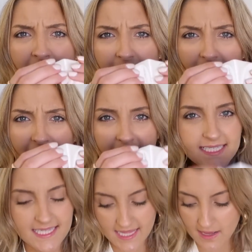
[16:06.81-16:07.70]
lining
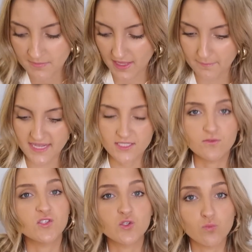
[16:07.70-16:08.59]
to them that makes
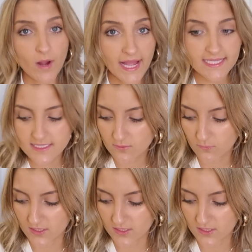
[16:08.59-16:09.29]
you sweat,